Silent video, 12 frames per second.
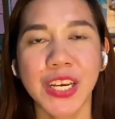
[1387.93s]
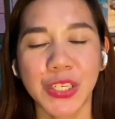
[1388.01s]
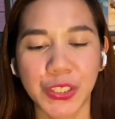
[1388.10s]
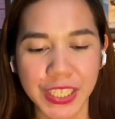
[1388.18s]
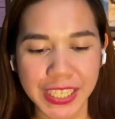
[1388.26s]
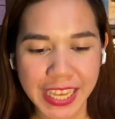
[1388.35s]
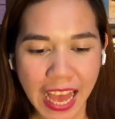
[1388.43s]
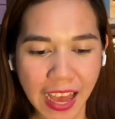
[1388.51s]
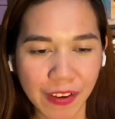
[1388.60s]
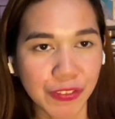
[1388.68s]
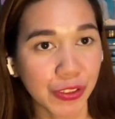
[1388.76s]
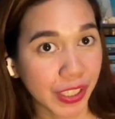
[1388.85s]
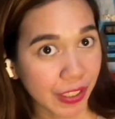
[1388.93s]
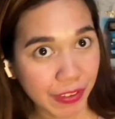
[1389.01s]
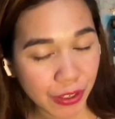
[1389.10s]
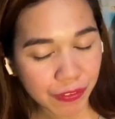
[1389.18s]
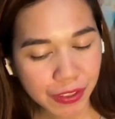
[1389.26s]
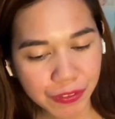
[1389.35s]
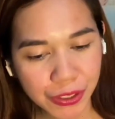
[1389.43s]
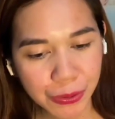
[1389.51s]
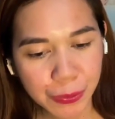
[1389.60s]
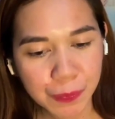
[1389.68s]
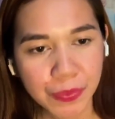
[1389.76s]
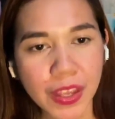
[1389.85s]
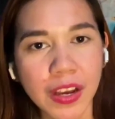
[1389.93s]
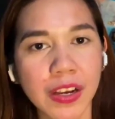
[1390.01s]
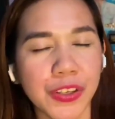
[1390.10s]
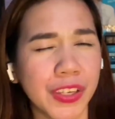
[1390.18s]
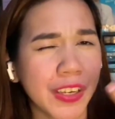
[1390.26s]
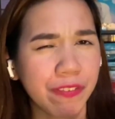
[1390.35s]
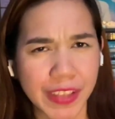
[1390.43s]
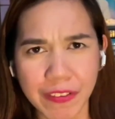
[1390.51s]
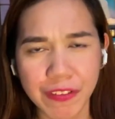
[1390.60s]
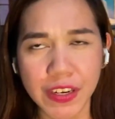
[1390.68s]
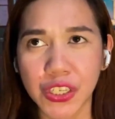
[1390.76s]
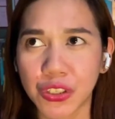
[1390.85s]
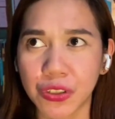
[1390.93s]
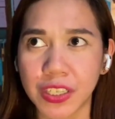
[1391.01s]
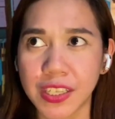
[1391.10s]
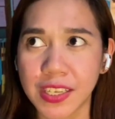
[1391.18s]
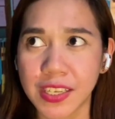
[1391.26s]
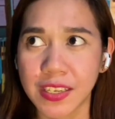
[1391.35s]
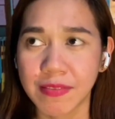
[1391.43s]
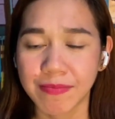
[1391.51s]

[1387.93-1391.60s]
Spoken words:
You just have to give an overview, you give definitions.